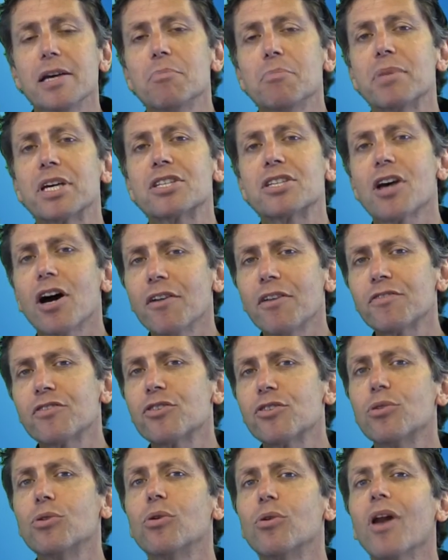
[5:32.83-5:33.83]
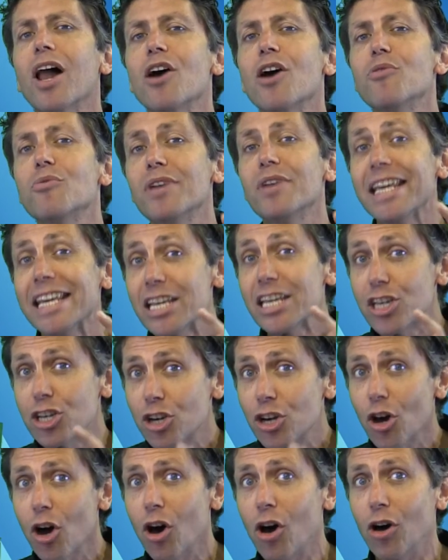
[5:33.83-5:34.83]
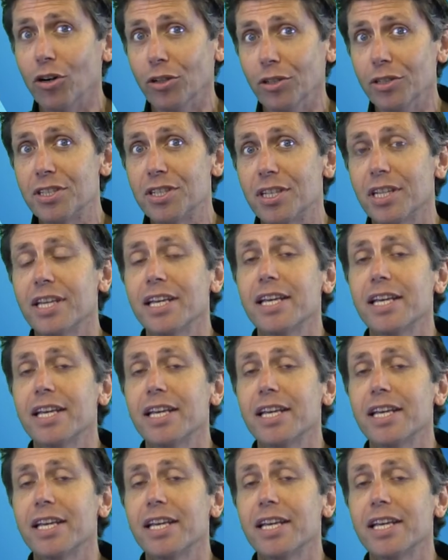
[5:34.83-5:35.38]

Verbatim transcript: Because after all, only God